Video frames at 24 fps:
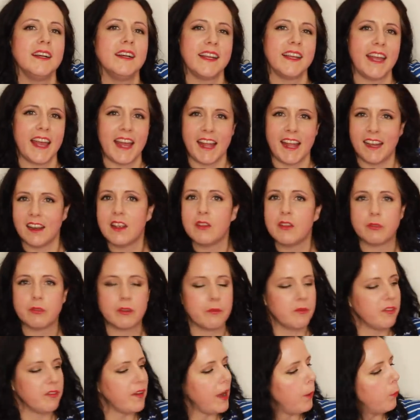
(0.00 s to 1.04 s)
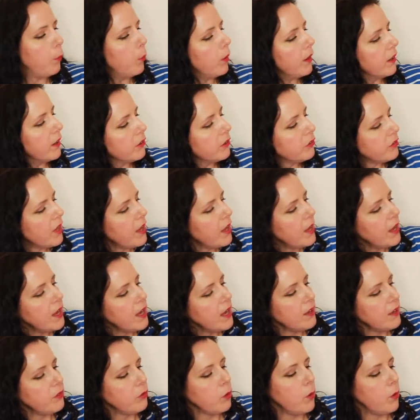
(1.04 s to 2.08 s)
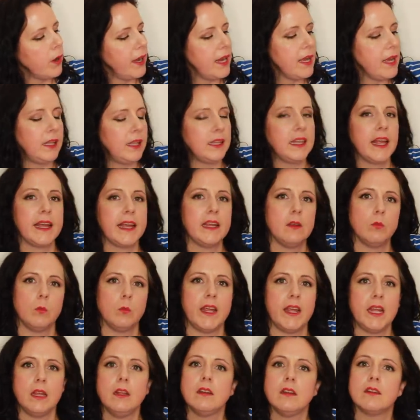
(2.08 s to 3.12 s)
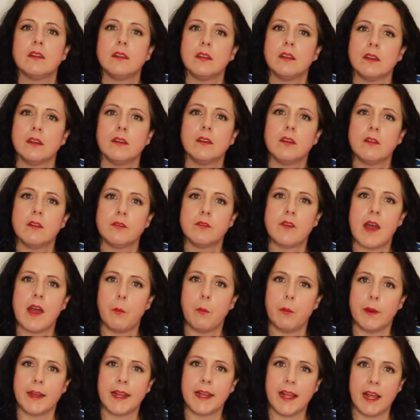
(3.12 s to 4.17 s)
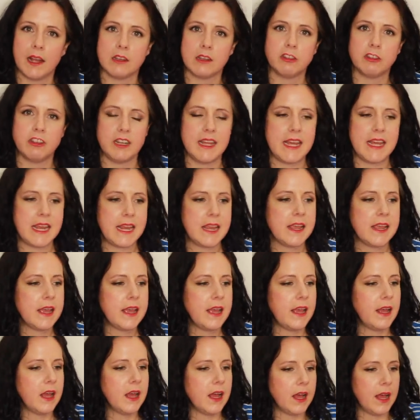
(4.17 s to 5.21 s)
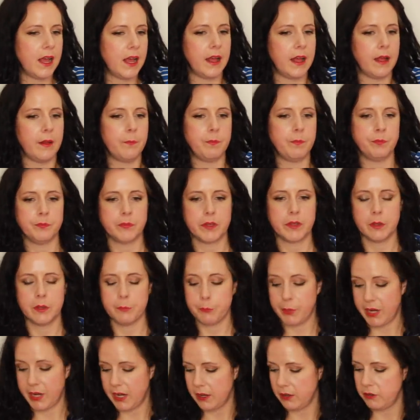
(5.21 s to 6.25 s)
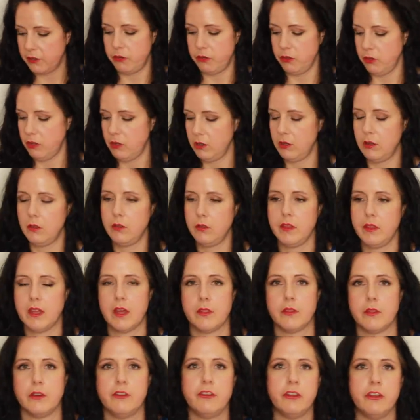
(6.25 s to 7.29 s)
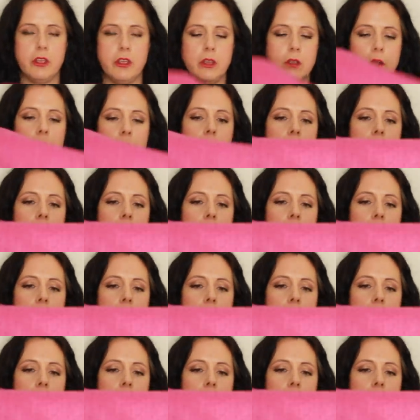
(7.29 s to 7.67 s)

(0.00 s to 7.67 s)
Again, it's from Fabworks. It's quite a lightweight fabric, actually, compared to the other two.